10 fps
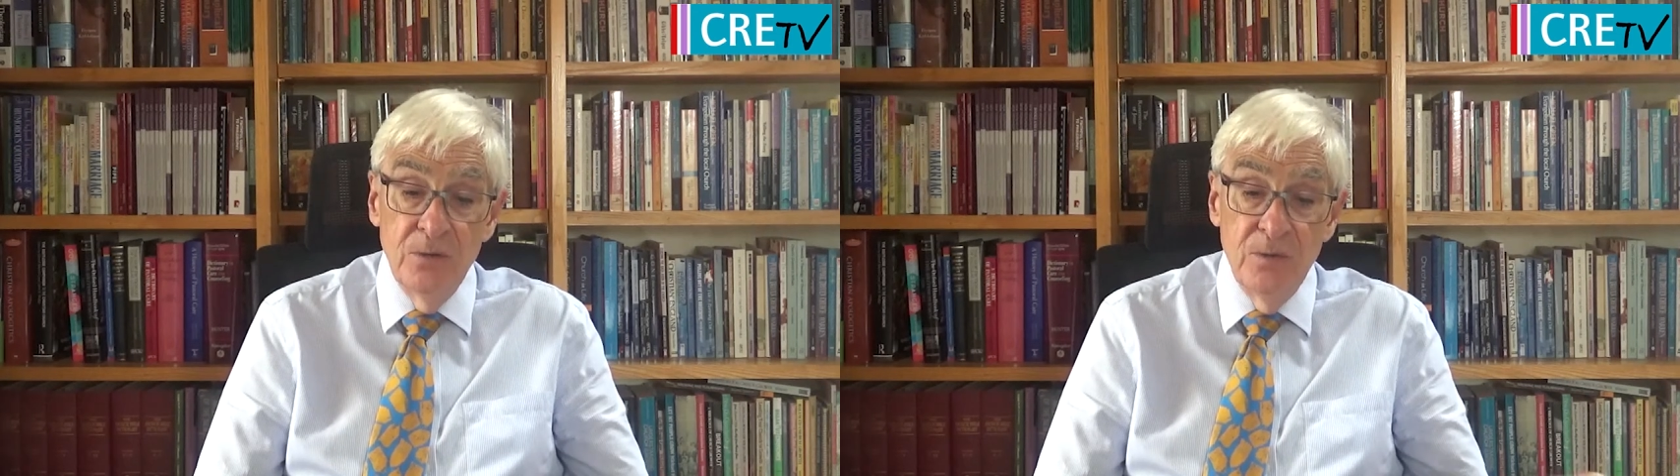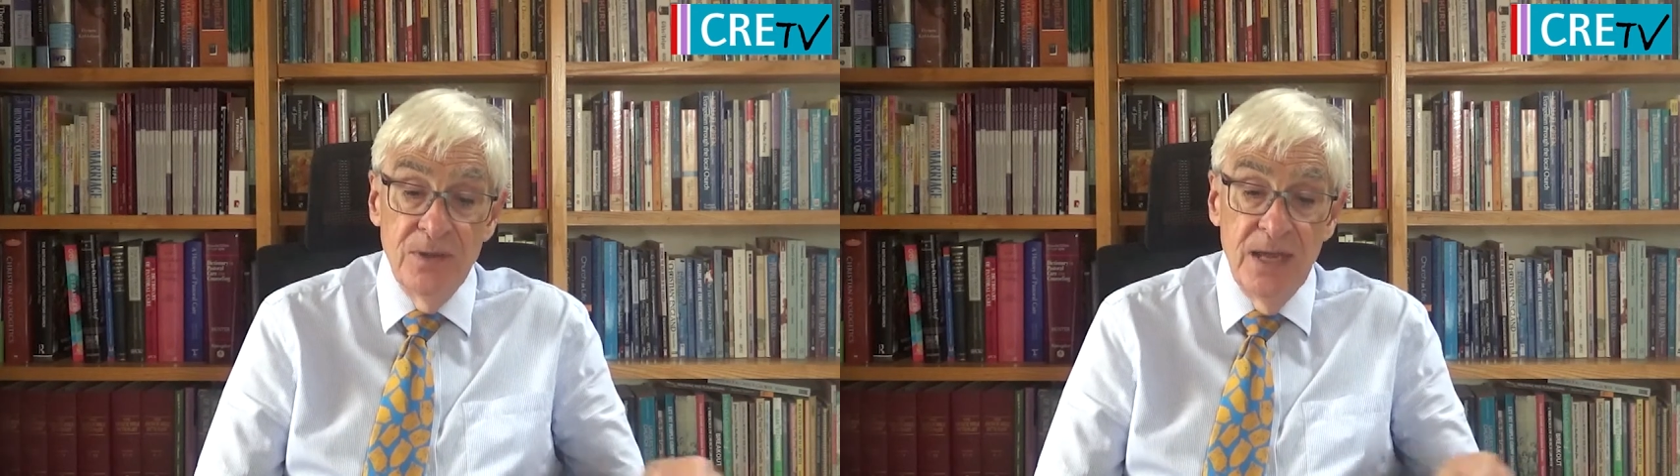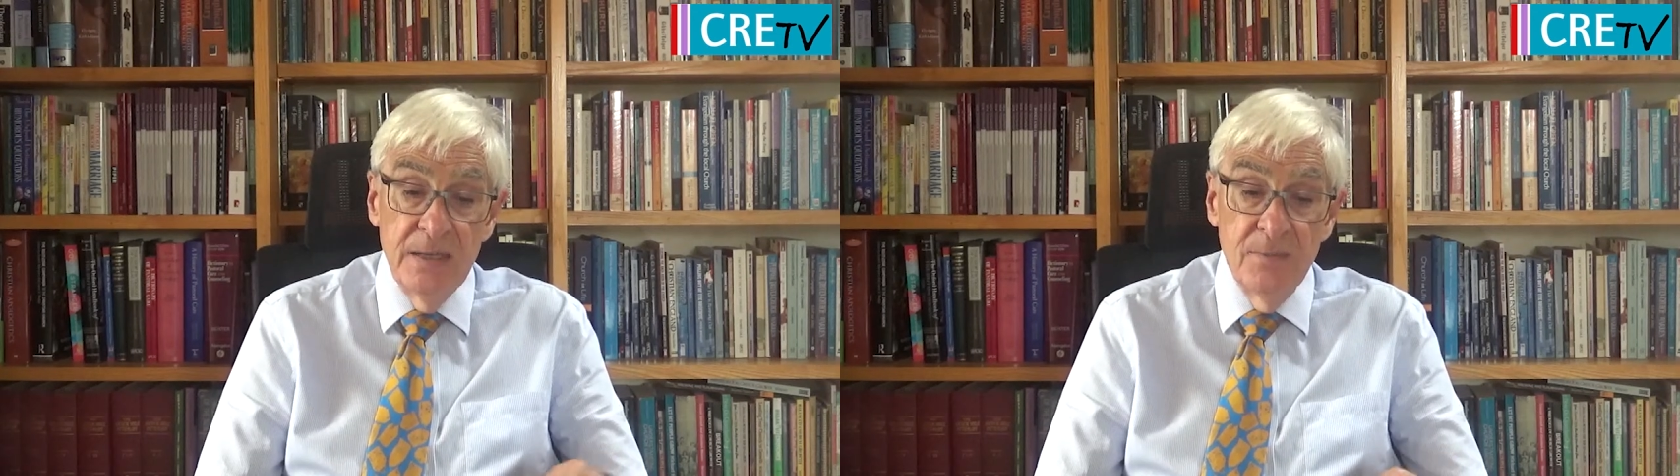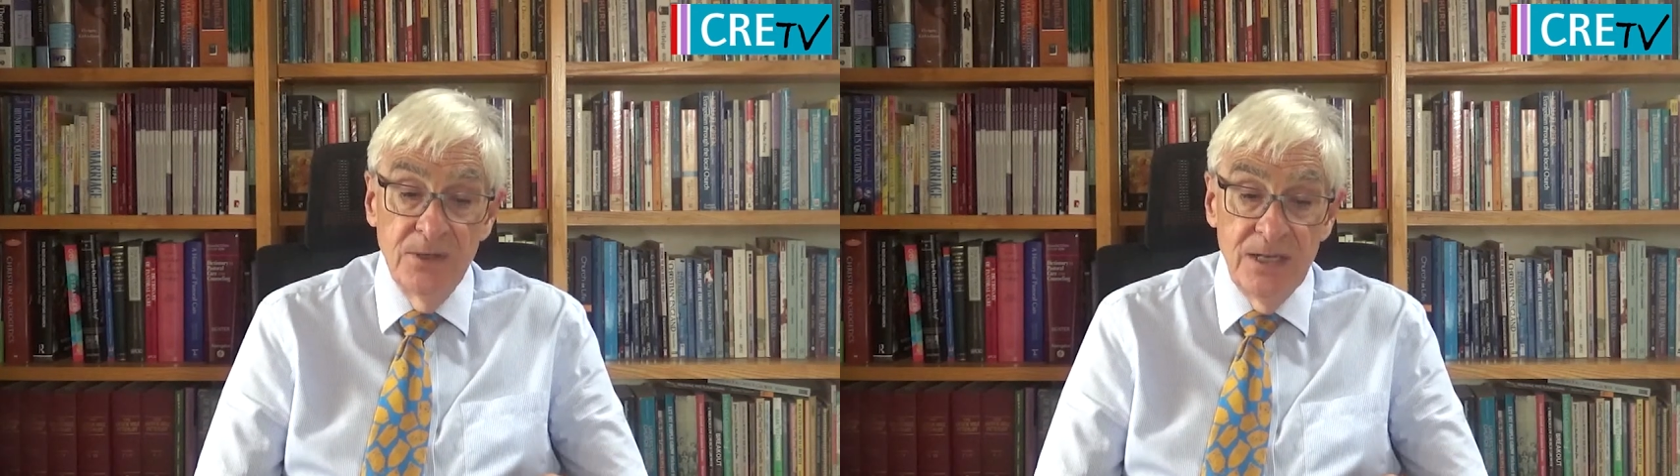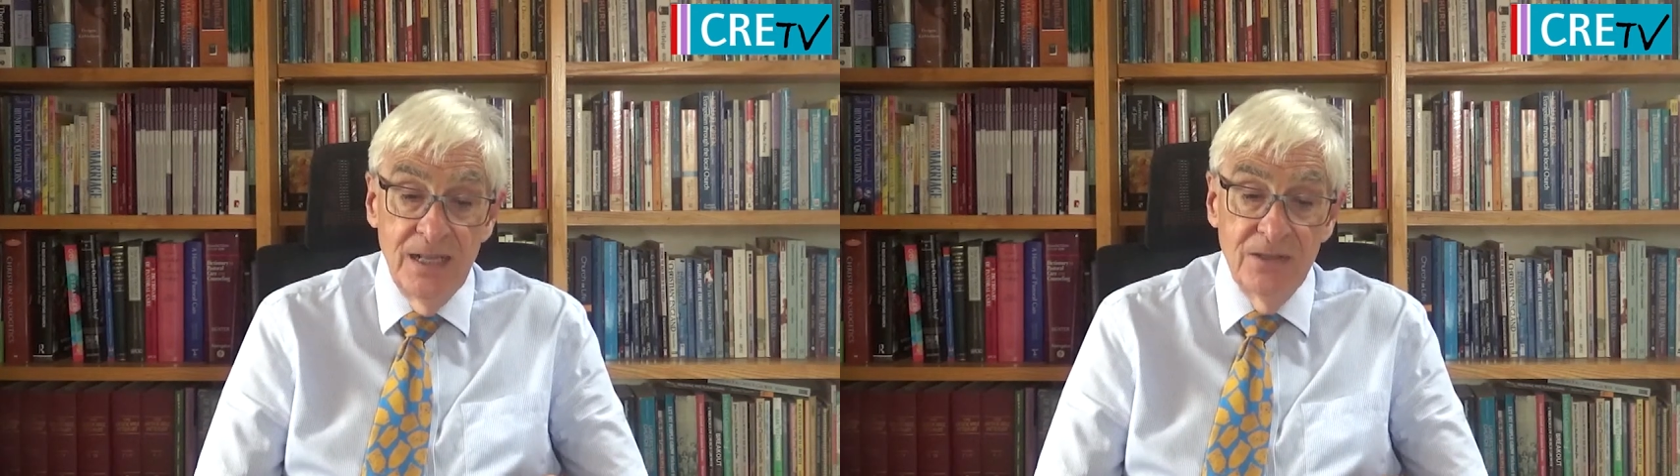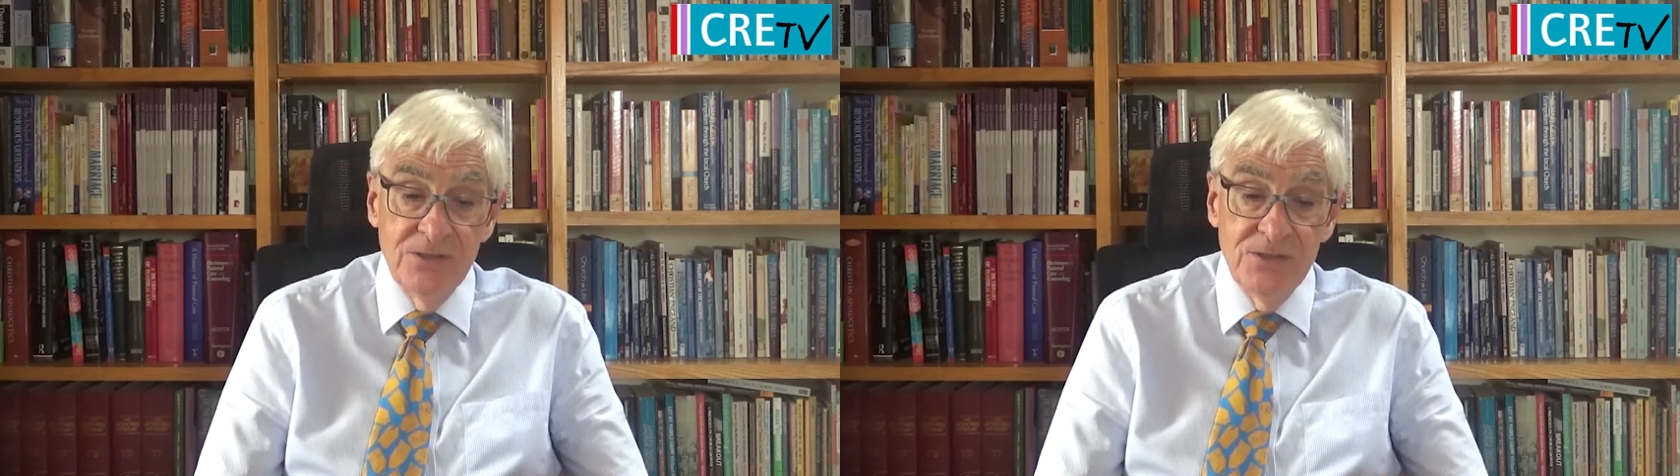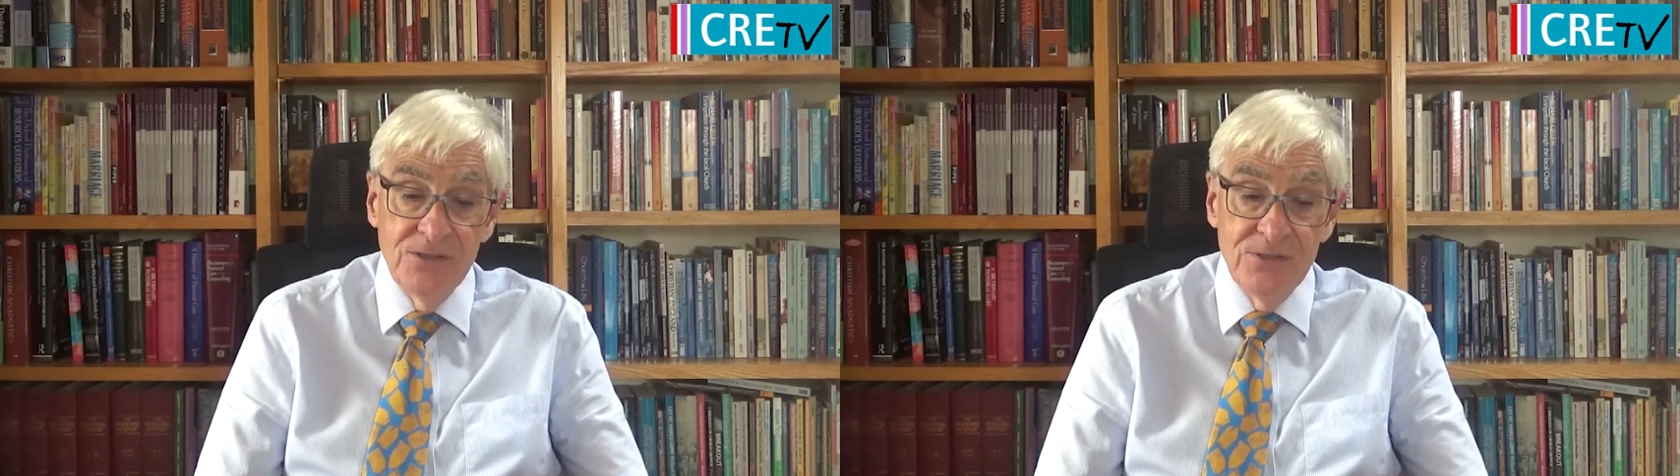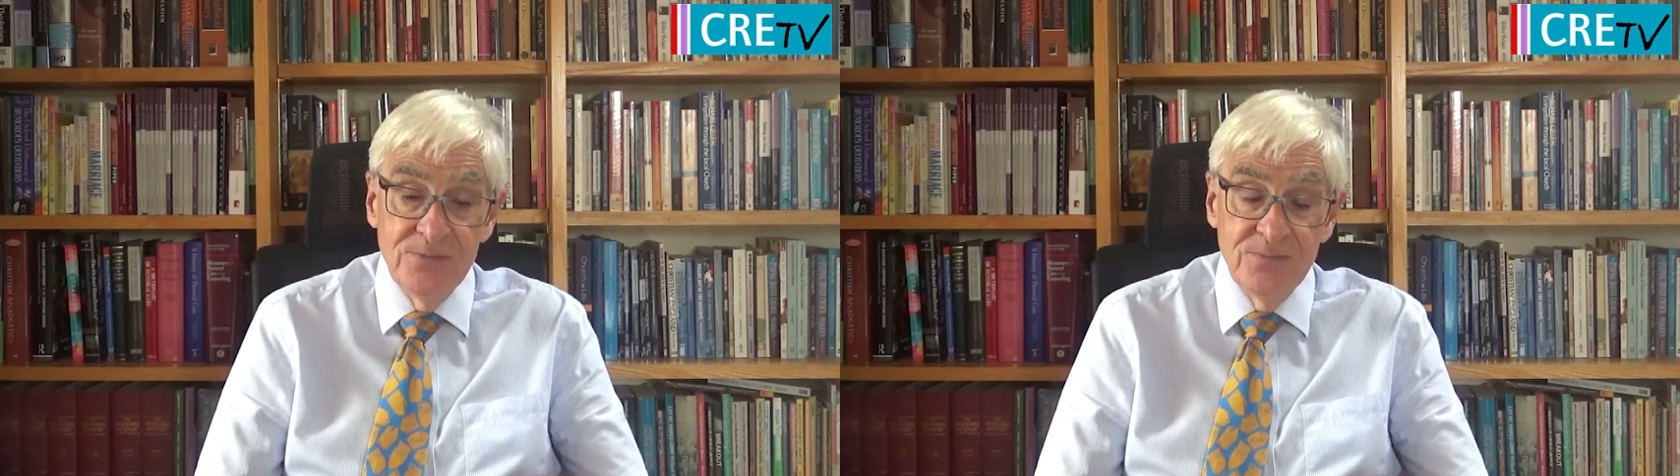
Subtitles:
with anybody else.